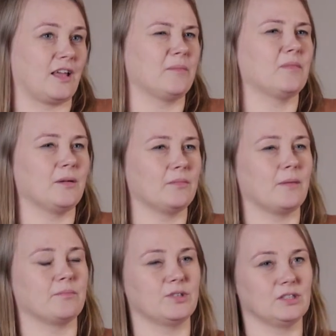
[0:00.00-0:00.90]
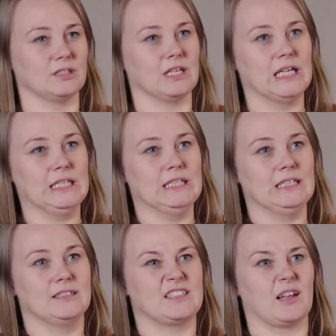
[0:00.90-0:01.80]
I'm pretty
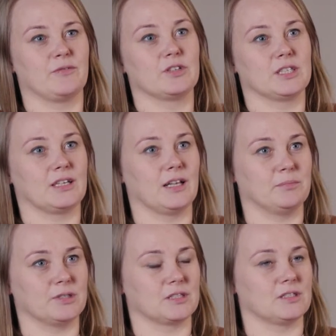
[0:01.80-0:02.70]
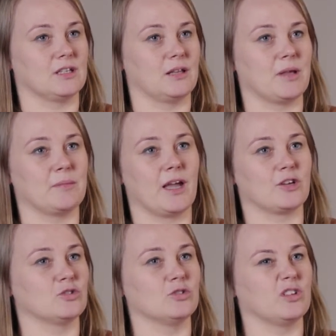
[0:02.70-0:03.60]
self-critical person and maybe
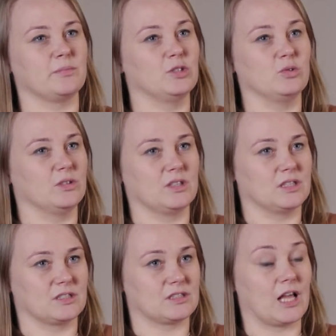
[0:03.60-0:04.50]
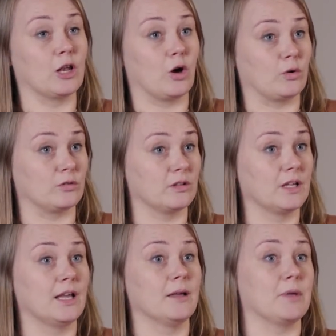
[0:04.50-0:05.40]
I should not be doing this alone.
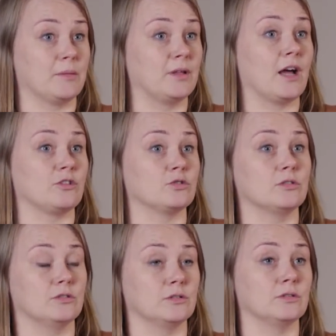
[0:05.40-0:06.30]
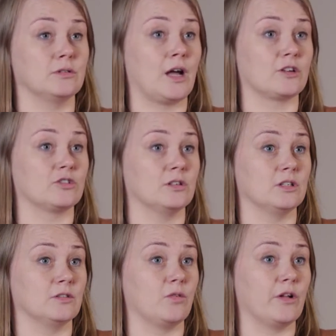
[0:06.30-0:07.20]
Maybe I should
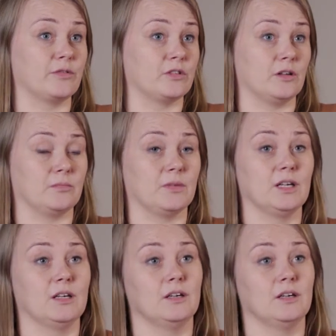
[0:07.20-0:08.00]
actually involve some